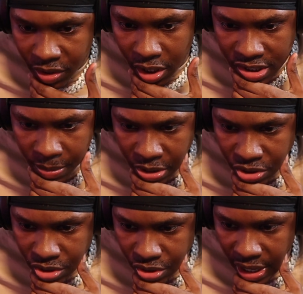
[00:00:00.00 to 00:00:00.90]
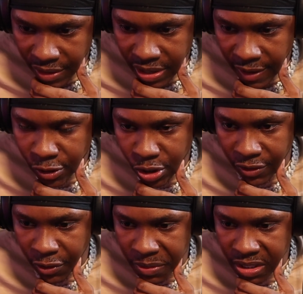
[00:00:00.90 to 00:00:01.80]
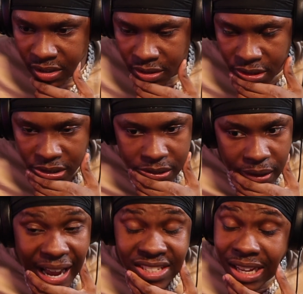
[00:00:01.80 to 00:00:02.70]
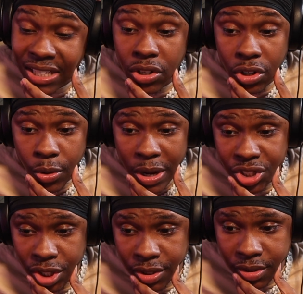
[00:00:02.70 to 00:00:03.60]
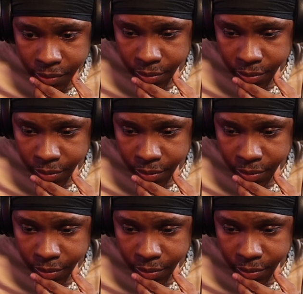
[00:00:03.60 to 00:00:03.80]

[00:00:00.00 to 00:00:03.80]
Turn to Marshall, do you have another trick for me? That's a good question.